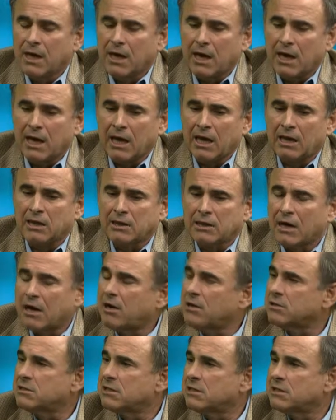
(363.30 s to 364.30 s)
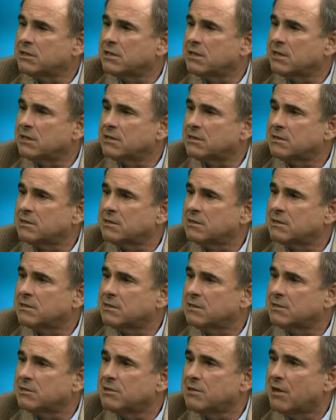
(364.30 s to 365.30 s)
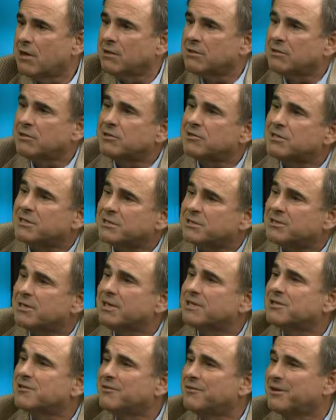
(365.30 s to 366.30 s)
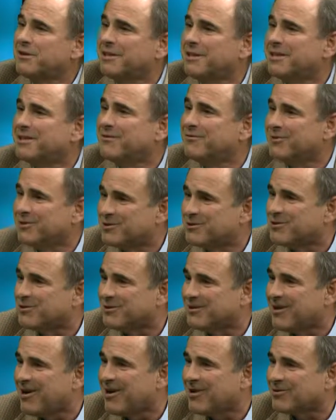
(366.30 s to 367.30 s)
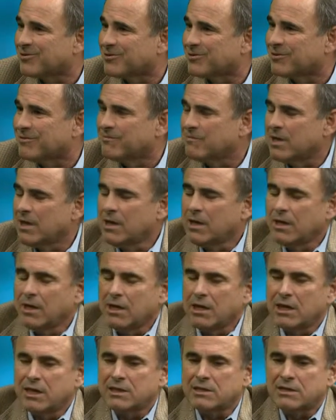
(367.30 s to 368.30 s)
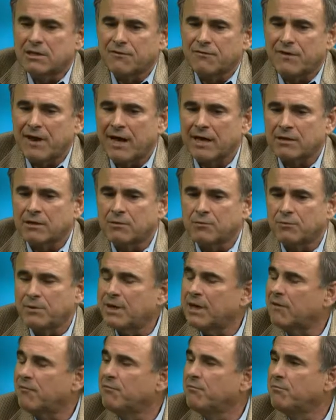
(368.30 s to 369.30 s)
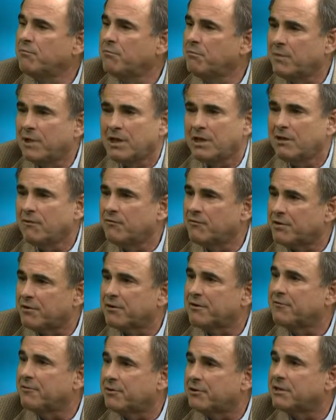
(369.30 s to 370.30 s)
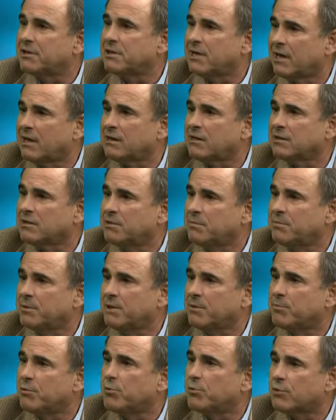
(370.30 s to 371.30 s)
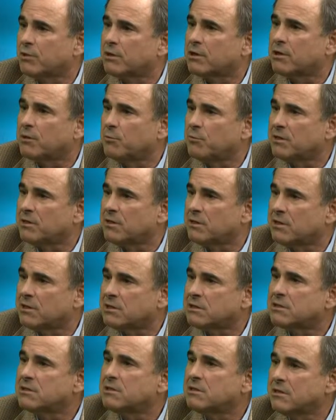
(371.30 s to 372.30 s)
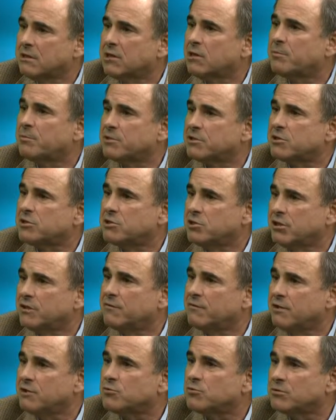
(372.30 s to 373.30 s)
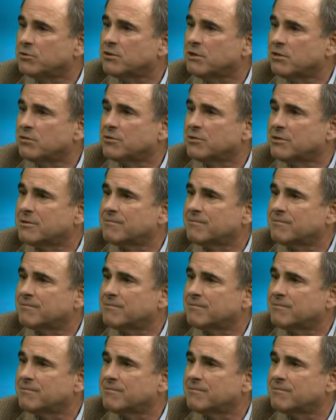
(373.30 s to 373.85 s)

And our success is, is not the success of any individual doctor. It's the fact that we have many very, very talented people working with us to help us achieve these results.